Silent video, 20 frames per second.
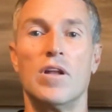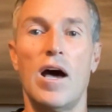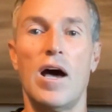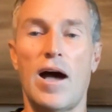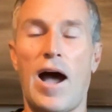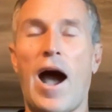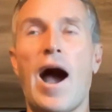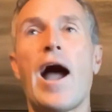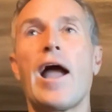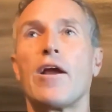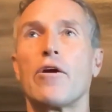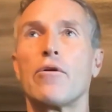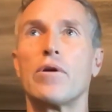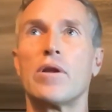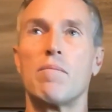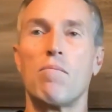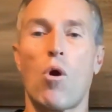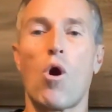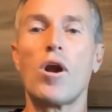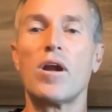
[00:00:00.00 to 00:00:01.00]

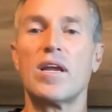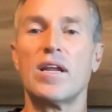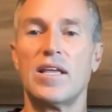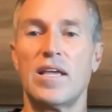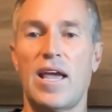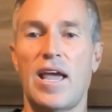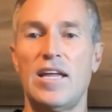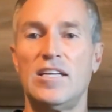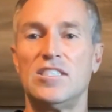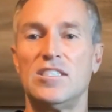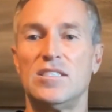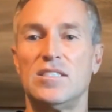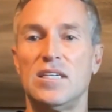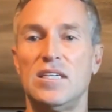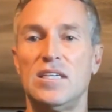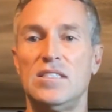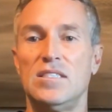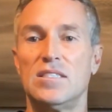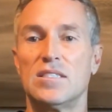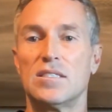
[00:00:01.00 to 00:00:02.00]
hiring marketing
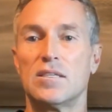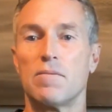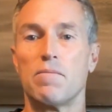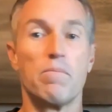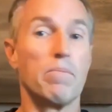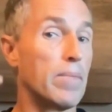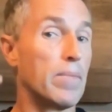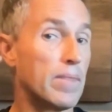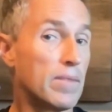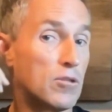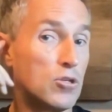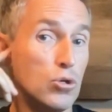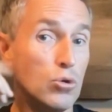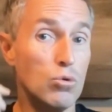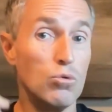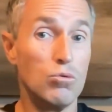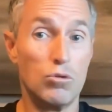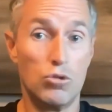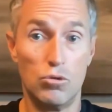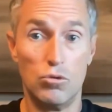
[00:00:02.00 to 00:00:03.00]
agencies
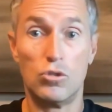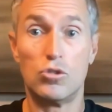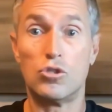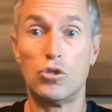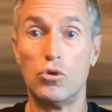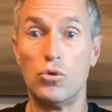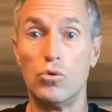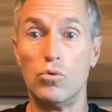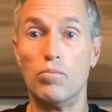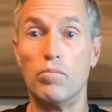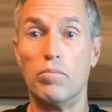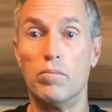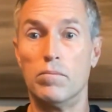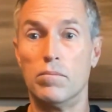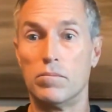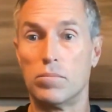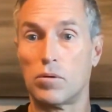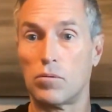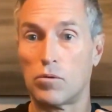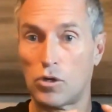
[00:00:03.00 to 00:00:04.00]
to
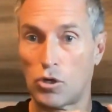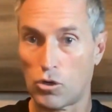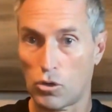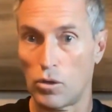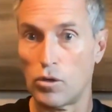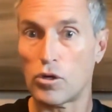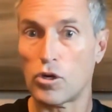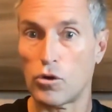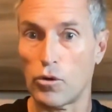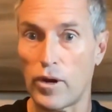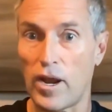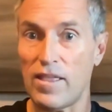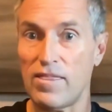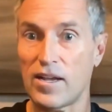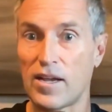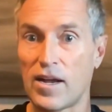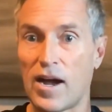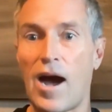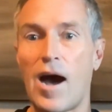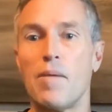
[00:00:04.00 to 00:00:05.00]
create the
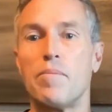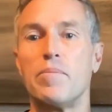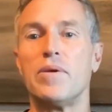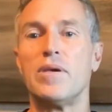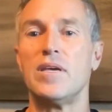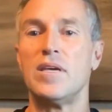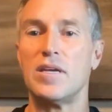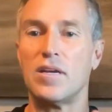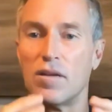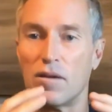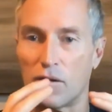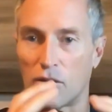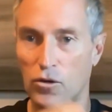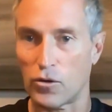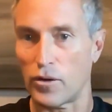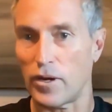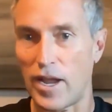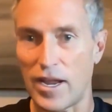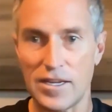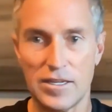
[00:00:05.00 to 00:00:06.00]
copy,
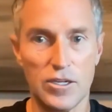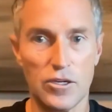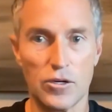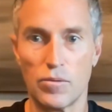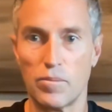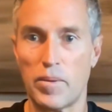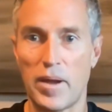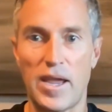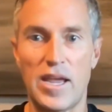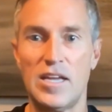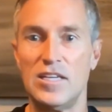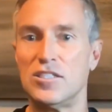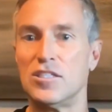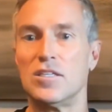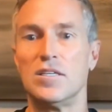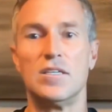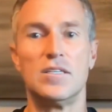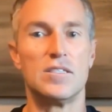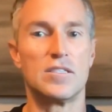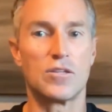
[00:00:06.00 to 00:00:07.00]
create your
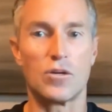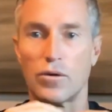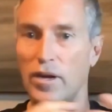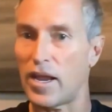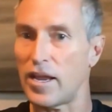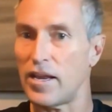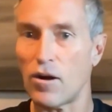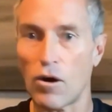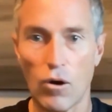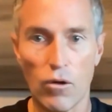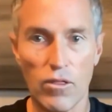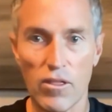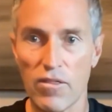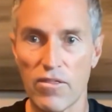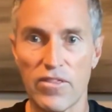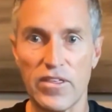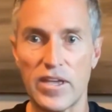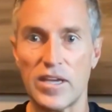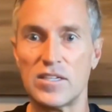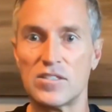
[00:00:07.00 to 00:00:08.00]
pages, create all the
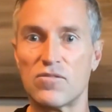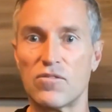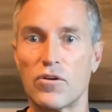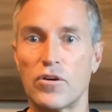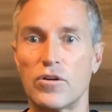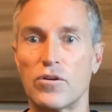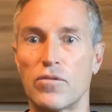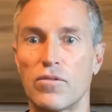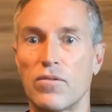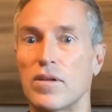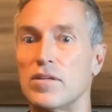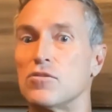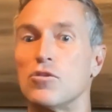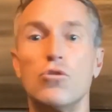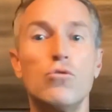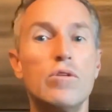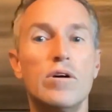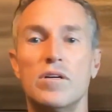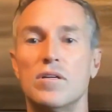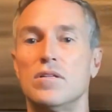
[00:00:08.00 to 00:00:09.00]
things for your
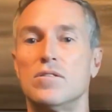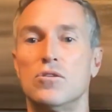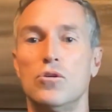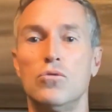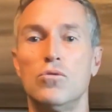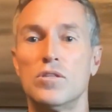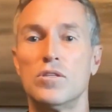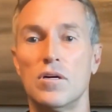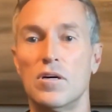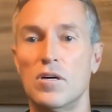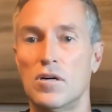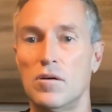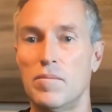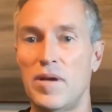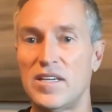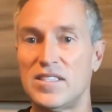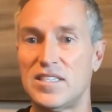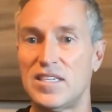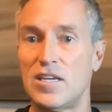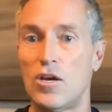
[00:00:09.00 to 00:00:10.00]

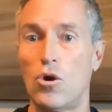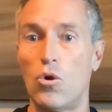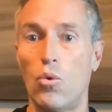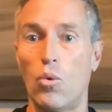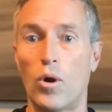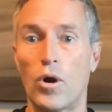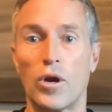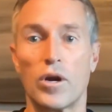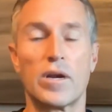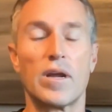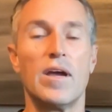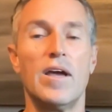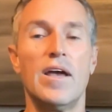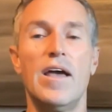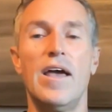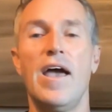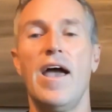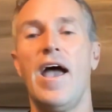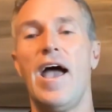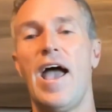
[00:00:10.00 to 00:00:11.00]
SEO work
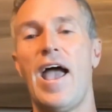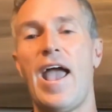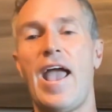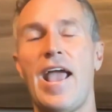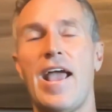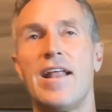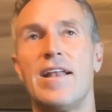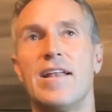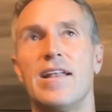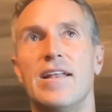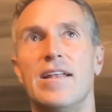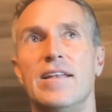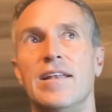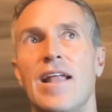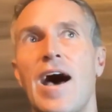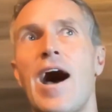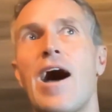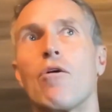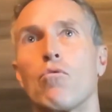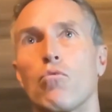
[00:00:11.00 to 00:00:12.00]
and
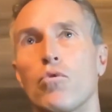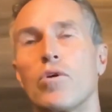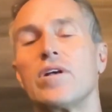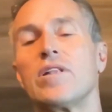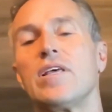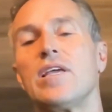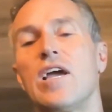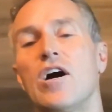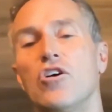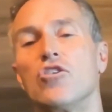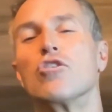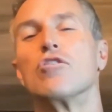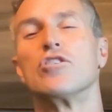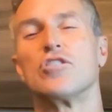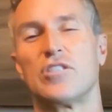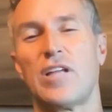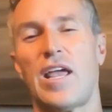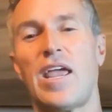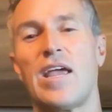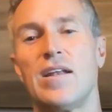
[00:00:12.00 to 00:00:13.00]
not really
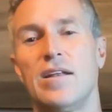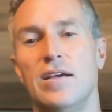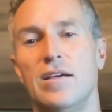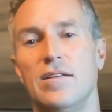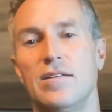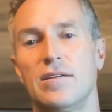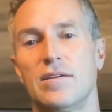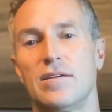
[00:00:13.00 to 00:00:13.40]
understand it.